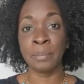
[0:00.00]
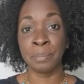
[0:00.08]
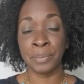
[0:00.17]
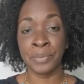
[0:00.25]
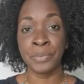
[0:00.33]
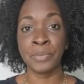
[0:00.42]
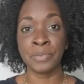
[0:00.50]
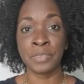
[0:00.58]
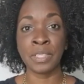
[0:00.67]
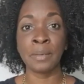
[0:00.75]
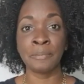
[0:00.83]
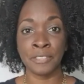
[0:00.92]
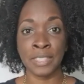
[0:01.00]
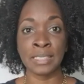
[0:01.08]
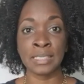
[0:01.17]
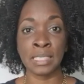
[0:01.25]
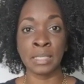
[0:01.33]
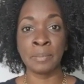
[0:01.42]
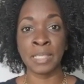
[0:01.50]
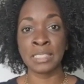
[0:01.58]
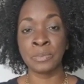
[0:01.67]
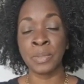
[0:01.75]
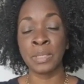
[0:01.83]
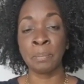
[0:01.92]
improved, obviously,
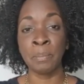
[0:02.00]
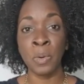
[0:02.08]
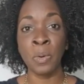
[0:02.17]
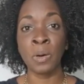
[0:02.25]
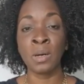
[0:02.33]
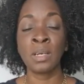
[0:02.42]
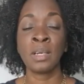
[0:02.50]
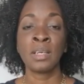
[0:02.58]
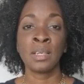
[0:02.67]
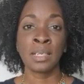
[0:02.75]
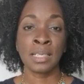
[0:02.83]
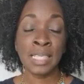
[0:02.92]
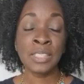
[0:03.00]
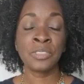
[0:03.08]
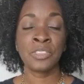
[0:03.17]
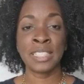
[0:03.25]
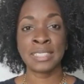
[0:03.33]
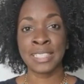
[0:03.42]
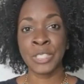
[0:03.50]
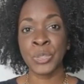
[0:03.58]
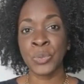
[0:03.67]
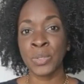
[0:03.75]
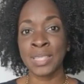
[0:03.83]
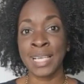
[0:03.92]
because with more click-through rates, then
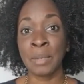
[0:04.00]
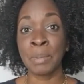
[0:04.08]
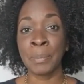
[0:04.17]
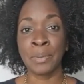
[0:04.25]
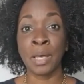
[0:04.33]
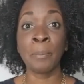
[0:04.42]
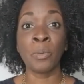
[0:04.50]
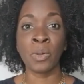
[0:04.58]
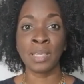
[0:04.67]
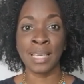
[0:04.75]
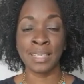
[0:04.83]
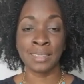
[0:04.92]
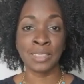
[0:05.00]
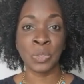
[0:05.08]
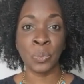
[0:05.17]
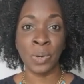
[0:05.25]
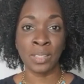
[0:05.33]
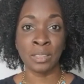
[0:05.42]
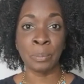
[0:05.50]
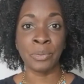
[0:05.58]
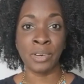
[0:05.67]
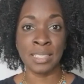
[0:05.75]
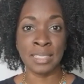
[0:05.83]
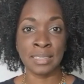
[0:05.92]
you know that people are more likely to want the
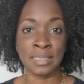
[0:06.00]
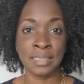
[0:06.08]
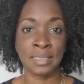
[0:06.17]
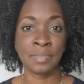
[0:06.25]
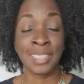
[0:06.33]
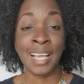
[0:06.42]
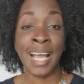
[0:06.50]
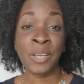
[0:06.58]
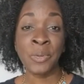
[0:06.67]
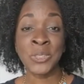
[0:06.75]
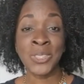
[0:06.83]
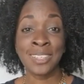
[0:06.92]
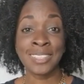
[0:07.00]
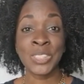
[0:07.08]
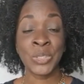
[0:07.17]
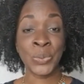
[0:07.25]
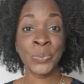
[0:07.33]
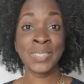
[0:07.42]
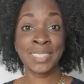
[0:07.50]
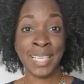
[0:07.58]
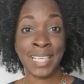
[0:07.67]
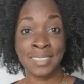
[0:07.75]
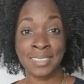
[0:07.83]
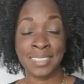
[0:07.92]
product. I also got two
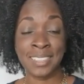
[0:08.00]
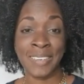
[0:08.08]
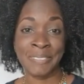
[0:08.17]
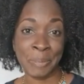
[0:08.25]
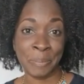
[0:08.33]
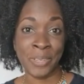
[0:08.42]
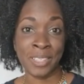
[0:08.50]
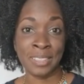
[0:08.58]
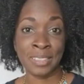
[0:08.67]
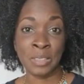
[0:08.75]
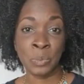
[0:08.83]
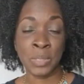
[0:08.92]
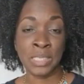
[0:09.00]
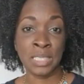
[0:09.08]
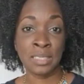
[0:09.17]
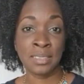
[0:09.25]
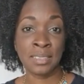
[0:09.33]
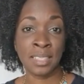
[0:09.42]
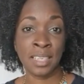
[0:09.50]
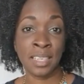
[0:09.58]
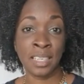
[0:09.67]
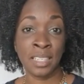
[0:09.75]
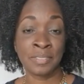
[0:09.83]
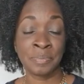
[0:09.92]
sales of the product, which is
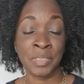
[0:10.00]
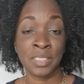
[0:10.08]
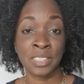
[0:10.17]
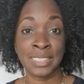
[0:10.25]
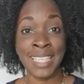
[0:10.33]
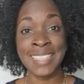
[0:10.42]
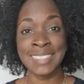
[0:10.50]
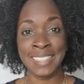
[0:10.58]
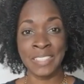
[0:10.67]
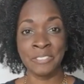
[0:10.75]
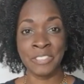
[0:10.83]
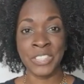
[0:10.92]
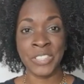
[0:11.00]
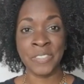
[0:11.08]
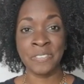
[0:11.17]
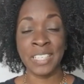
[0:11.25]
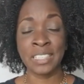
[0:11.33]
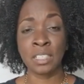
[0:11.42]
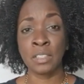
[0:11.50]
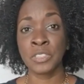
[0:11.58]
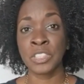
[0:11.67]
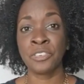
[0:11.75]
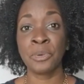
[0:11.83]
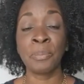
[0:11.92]
a sales conversion rate of
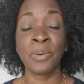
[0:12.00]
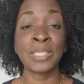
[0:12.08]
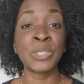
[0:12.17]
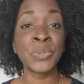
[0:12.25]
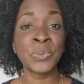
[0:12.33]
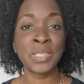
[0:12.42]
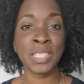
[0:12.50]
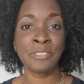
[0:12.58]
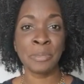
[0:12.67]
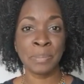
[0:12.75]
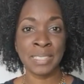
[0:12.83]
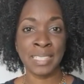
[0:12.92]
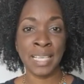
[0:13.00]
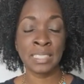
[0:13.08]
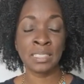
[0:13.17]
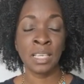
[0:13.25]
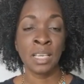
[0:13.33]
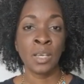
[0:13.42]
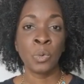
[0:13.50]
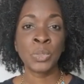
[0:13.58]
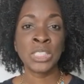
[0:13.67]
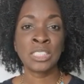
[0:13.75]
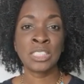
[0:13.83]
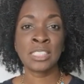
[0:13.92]
0.27%, which
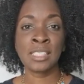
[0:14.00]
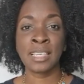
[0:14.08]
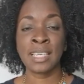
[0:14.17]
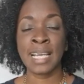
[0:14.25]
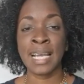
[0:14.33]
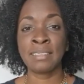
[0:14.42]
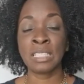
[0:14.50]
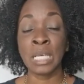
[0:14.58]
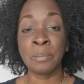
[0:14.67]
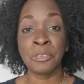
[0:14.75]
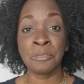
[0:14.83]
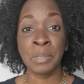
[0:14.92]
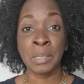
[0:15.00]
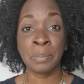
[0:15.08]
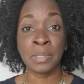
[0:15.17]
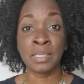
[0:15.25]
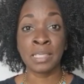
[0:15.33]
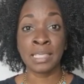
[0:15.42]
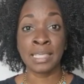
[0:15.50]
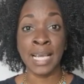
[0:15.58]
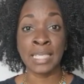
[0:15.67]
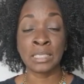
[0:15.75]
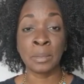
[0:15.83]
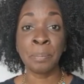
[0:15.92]
is just looking at the number of people
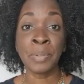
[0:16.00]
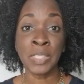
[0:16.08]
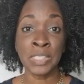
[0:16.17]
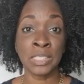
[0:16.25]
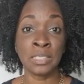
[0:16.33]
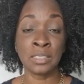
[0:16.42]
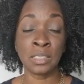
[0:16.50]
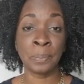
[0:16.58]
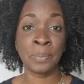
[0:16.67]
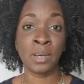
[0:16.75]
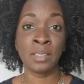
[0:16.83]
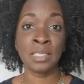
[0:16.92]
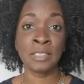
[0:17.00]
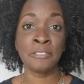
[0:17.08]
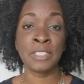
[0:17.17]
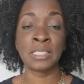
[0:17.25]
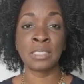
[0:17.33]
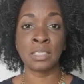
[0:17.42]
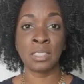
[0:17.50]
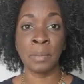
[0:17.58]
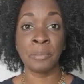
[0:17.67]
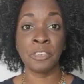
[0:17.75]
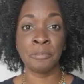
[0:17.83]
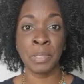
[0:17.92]
that purchased the product versus the number
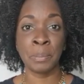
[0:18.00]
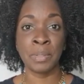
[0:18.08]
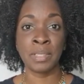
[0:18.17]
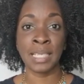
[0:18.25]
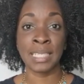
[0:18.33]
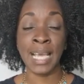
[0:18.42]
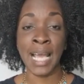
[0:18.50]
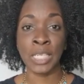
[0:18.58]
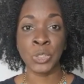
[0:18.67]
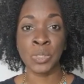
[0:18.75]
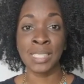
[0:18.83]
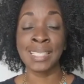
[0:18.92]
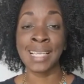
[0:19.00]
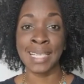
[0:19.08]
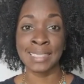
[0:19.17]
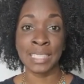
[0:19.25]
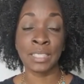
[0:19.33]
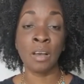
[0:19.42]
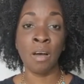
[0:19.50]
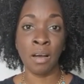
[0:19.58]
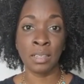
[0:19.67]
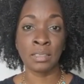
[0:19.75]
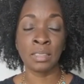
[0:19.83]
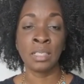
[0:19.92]
of people that actually landed
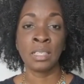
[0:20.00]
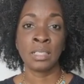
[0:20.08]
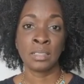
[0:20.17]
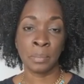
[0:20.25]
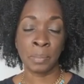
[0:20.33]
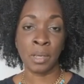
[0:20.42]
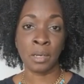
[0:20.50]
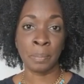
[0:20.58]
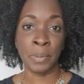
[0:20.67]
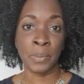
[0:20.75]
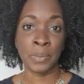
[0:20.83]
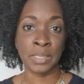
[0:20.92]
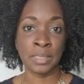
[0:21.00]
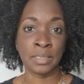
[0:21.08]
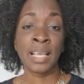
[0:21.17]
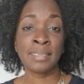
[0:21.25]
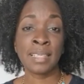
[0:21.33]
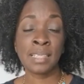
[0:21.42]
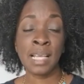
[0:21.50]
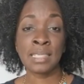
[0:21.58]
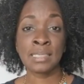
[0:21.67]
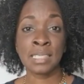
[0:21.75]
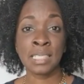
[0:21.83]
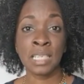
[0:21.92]
on the blog post. And then
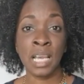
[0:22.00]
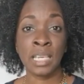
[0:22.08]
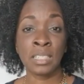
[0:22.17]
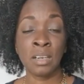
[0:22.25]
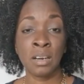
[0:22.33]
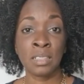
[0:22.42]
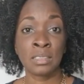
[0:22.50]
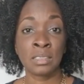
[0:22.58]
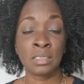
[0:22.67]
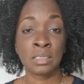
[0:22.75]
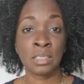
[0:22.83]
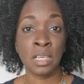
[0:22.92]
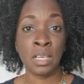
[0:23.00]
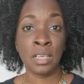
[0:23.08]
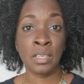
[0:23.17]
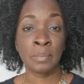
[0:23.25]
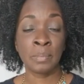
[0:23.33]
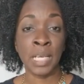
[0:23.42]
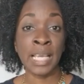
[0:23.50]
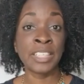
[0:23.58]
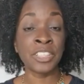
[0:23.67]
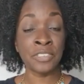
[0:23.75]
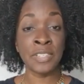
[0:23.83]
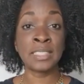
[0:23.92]
lastly, I got um, an
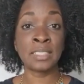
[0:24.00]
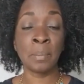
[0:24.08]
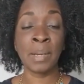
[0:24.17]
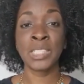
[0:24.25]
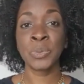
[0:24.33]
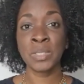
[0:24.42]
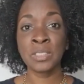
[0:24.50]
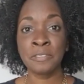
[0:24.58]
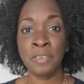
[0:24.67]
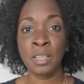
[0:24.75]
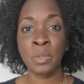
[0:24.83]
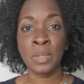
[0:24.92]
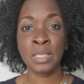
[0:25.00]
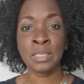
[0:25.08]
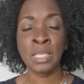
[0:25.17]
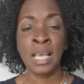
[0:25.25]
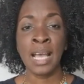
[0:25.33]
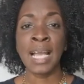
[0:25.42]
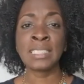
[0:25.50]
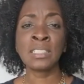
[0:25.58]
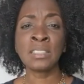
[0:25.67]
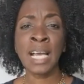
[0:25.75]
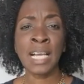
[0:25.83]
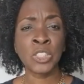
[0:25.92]
increase in my Twitter followers. I
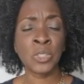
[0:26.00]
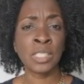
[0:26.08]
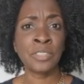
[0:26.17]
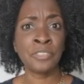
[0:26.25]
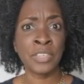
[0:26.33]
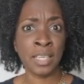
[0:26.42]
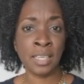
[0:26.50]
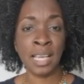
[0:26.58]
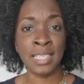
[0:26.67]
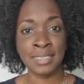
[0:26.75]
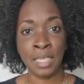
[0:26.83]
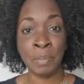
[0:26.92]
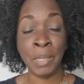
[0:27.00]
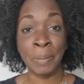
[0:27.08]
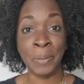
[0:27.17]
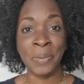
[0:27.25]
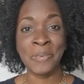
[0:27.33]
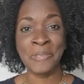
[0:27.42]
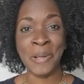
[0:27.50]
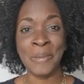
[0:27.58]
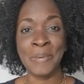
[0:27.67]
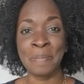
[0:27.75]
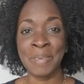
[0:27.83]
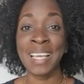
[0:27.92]
didn't actually realize that people were
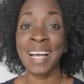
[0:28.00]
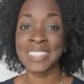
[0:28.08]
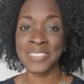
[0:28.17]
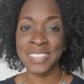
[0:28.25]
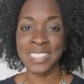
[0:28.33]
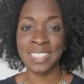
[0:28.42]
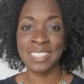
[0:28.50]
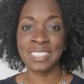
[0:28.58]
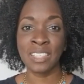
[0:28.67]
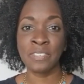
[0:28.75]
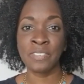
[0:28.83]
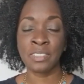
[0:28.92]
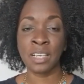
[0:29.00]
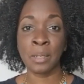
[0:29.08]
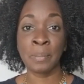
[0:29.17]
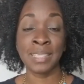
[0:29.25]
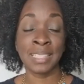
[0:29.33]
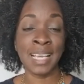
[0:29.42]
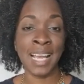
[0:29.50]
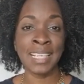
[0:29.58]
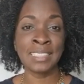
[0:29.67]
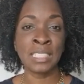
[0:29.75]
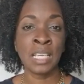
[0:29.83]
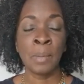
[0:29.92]
following me as a result of um, the
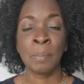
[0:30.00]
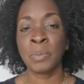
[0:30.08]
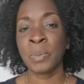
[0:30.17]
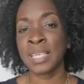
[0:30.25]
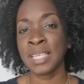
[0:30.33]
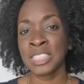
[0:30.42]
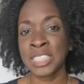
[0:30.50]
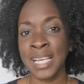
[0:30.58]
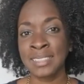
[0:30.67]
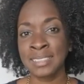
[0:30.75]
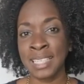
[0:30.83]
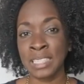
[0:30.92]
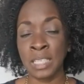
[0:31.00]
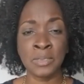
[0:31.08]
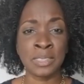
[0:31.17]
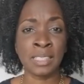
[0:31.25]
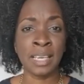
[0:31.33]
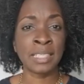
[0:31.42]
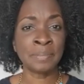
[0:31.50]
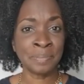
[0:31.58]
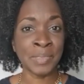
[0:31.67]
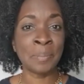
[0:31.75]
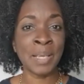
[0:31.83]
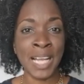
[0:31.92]
ads, but when I checked that, I was like, hmm,
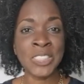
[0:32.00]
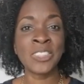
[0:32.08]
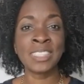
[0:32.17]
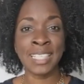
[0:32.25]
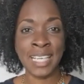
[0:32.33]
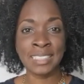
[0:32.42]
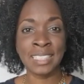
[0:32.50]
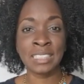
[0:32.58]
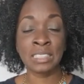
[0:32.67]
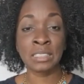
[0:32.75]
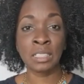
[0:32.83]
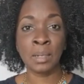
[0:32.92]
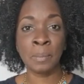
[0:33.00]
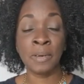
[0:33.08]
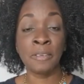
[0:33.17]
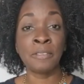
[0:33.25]
I'm actually getting some